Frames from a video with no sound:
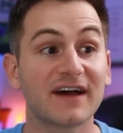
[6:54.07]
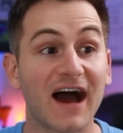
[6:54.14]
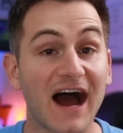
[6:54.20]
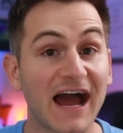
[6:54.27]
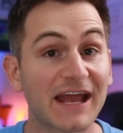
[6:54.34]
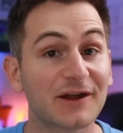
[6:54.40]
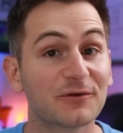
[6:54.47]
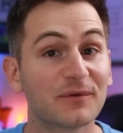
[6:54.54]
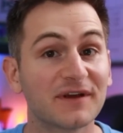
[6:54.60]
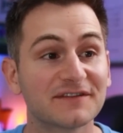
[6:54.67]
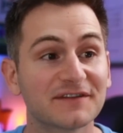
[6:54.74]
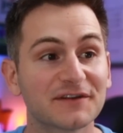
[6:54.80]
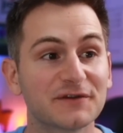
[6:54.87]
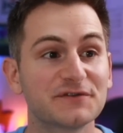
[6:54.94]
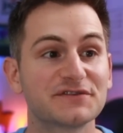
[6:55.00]

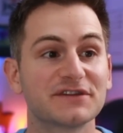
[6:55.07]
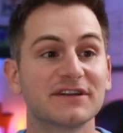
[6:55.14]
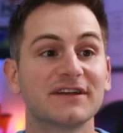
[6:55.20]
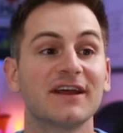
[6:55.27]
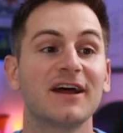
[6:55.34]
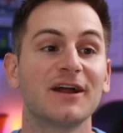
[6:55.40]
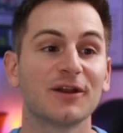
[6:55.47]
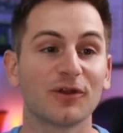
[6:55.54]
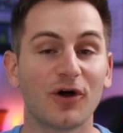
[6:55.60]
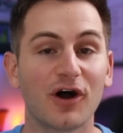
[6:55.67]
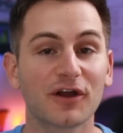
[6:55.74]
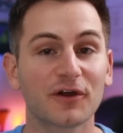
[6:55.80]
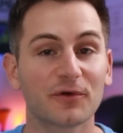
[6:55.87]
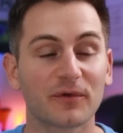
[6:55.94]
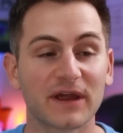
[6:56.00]
higher-resolution,
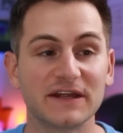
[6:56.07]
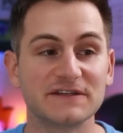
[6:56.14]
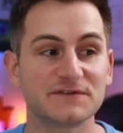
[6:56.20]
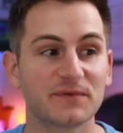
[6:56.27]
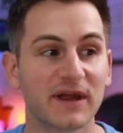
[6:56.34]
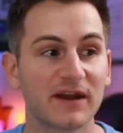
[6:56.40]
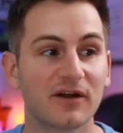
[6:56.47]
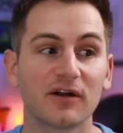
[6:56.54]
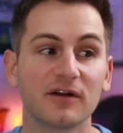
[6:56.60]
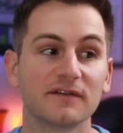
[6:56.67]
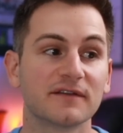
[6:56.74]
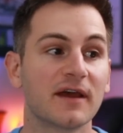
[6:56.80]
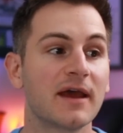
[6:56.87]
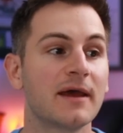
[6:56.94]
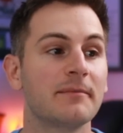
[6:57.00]
longer-range
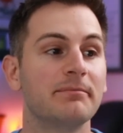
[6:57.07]
radars.